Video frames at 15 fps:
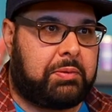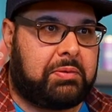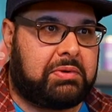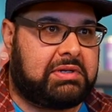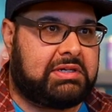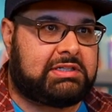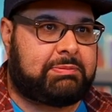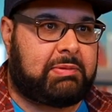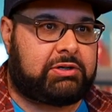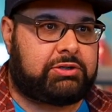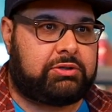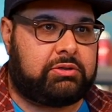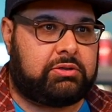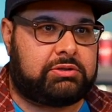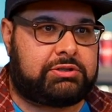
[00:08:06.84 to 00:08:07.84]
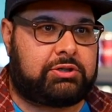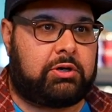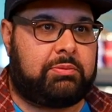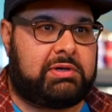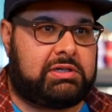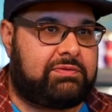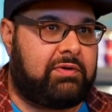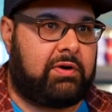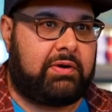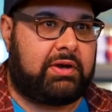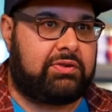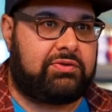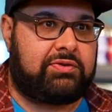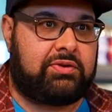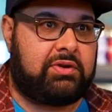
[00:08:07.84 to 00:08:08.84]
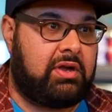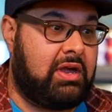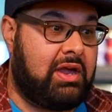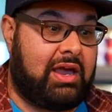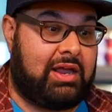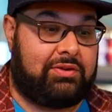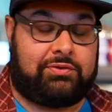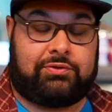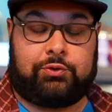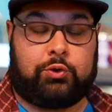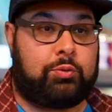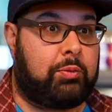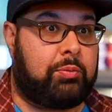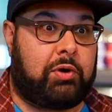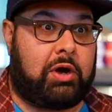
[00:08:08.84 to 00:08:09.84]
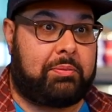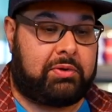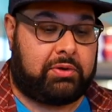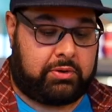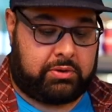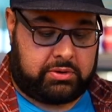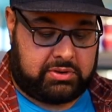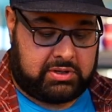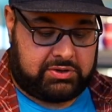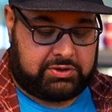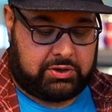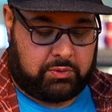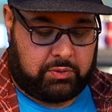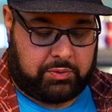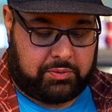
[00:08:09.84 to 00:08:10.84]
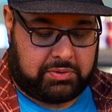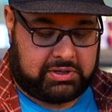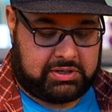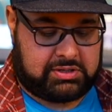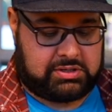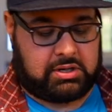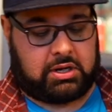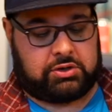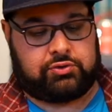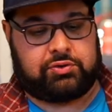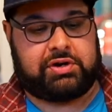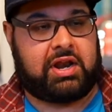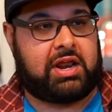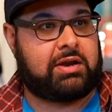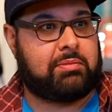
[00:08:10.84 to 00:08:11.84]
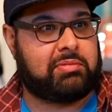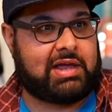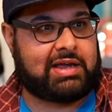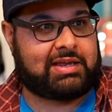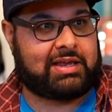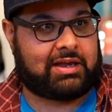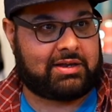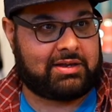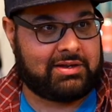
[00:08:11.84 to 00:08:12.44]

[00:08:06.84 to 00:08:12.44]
we release special Star Beast variants, and it's super popular. And this year we released Trinidadian Black Cake.